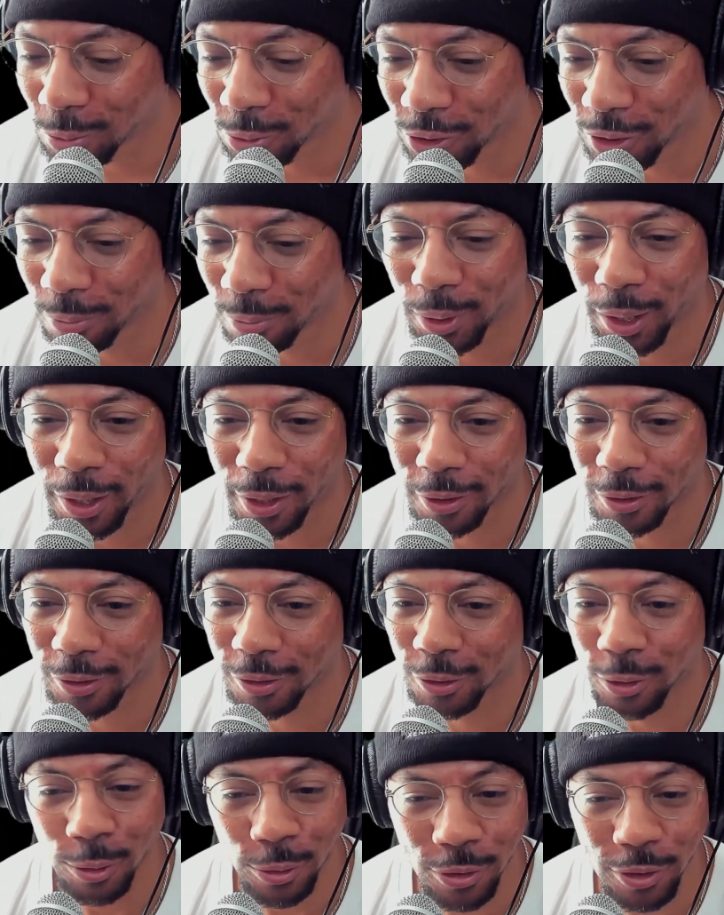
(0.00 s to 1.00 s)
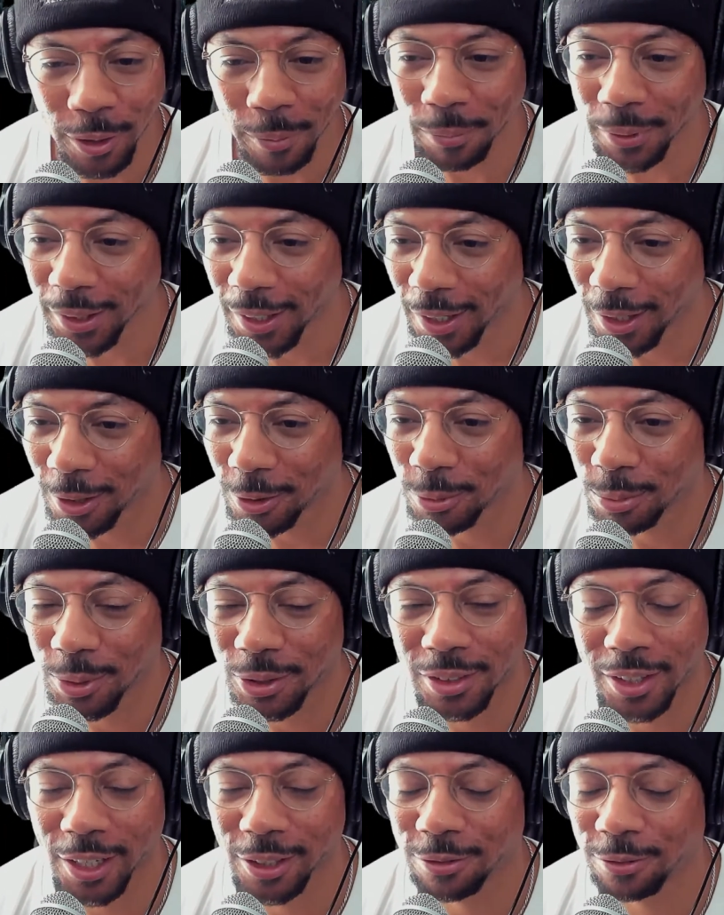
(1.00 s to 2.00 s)
XENblocks. Do something else
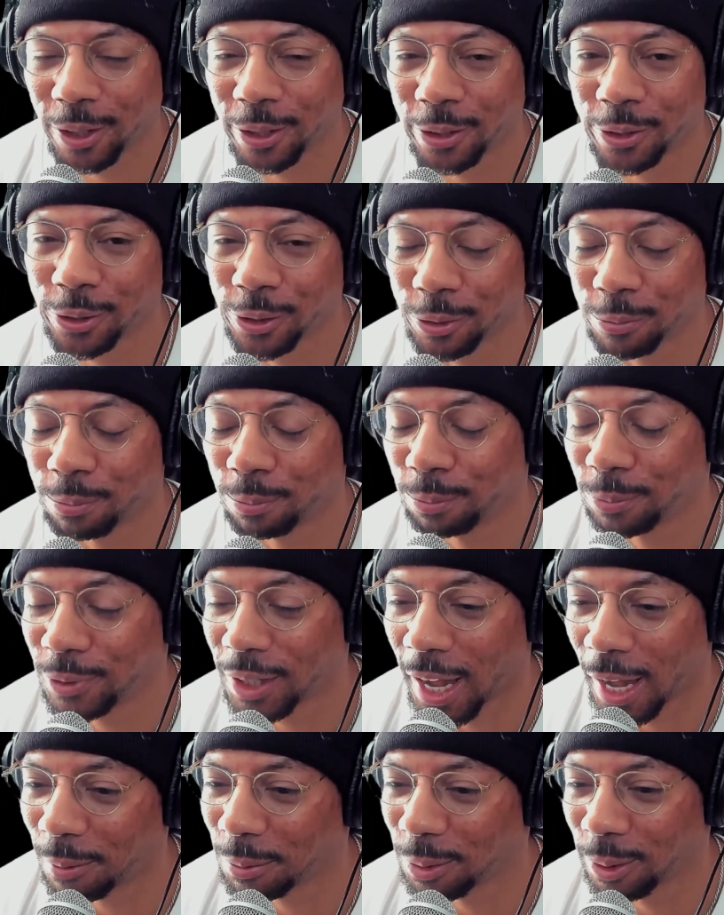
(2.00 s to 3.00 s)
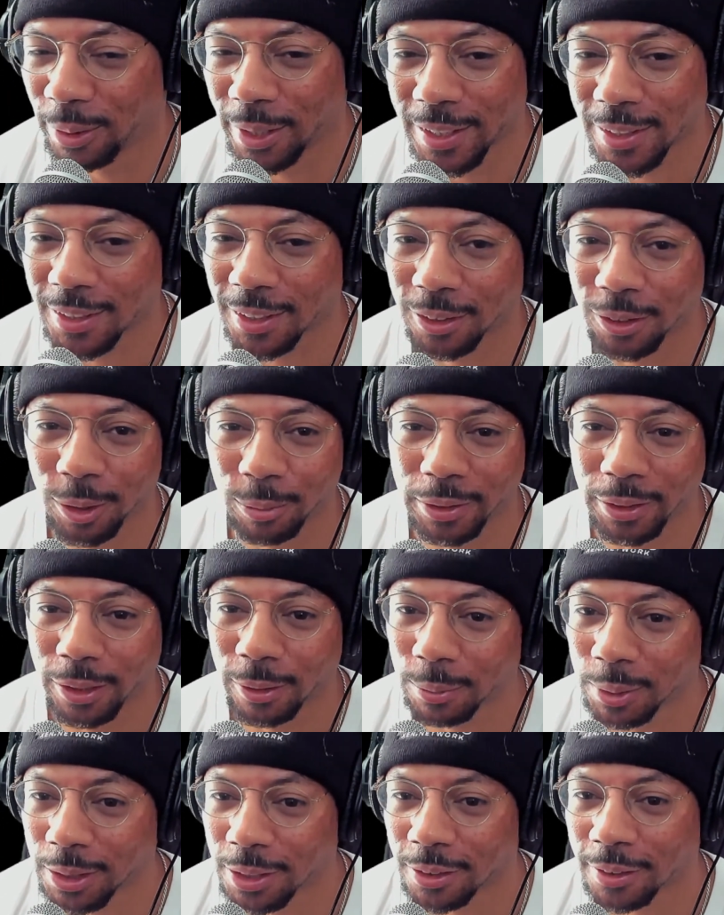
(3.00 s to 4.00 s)
besides follow the tabloids and crypto,
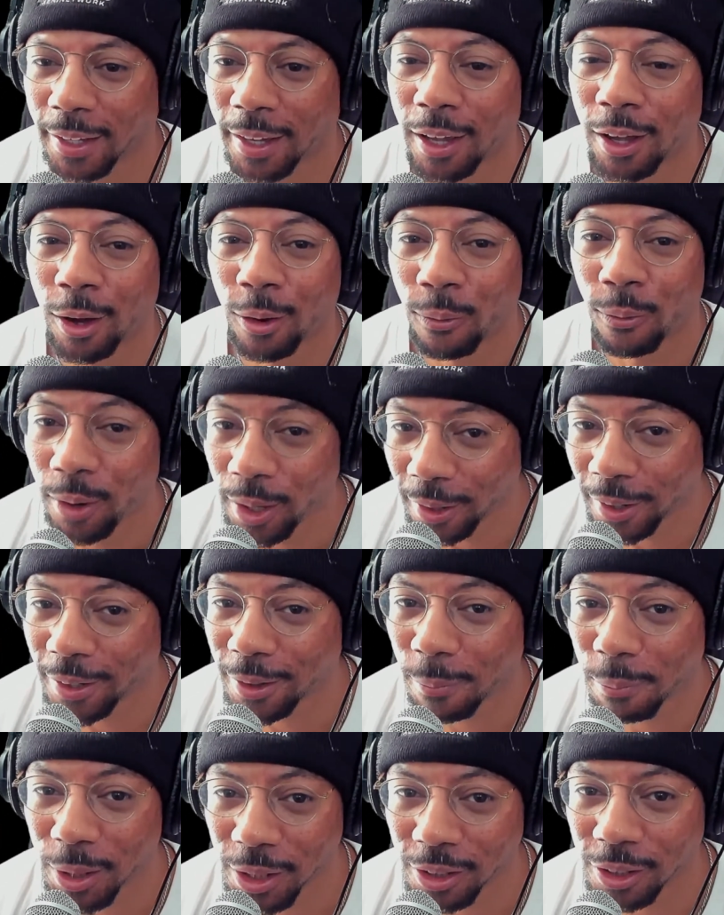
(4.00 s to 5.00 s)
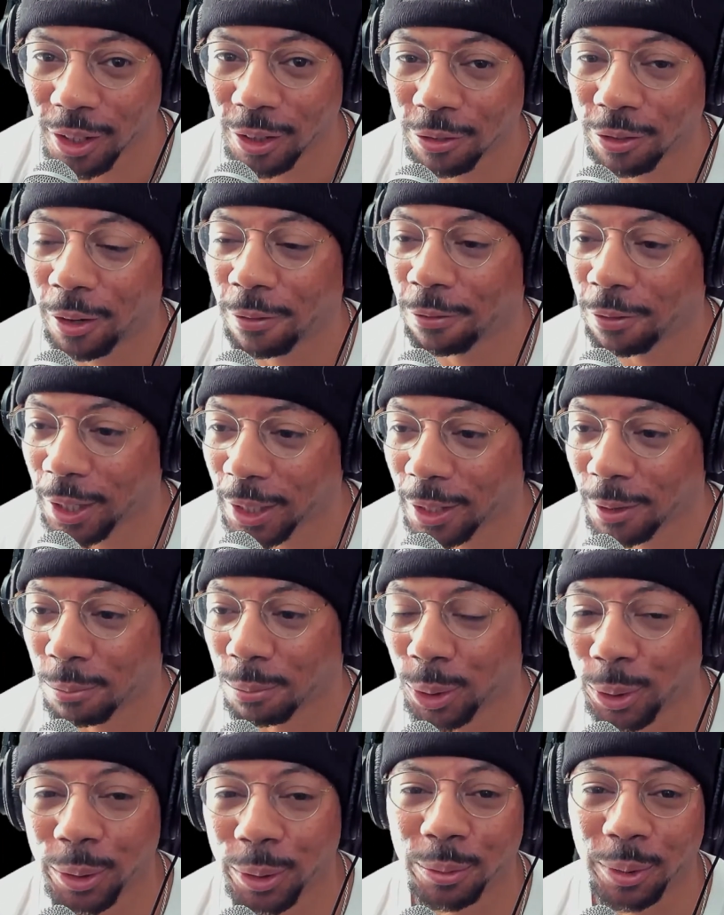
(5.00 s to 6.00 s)
because we are in the middle of a fucking
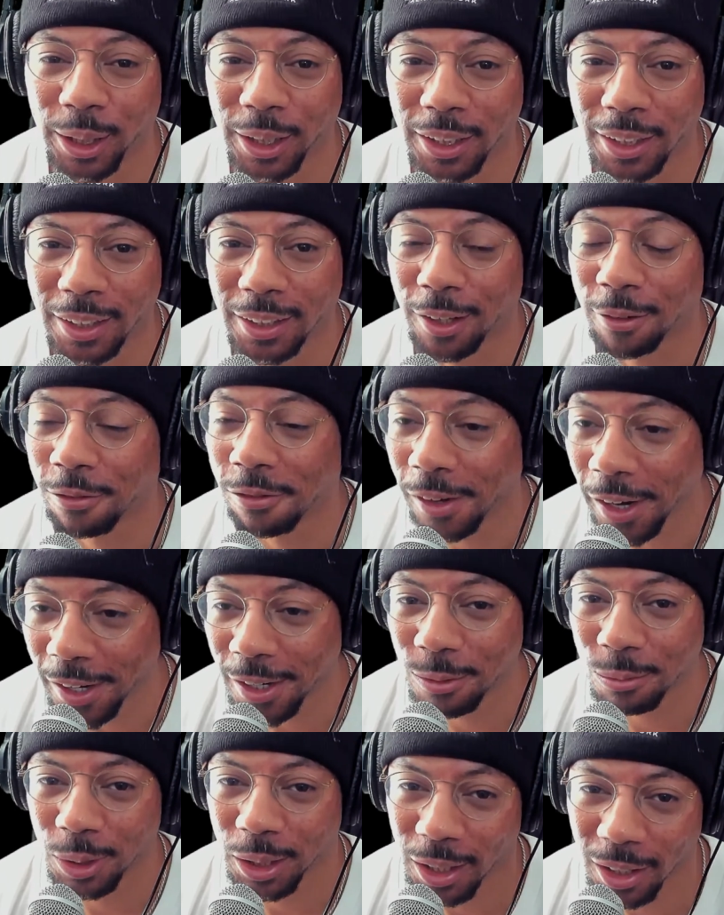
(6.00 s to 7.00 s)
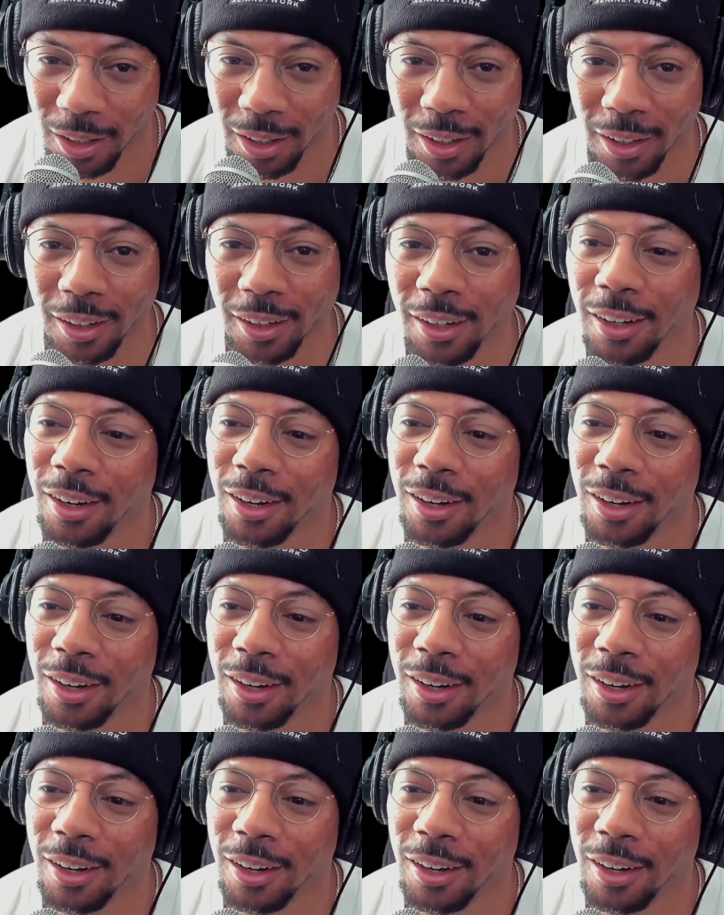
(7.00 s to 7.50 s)
bull market, the very beginning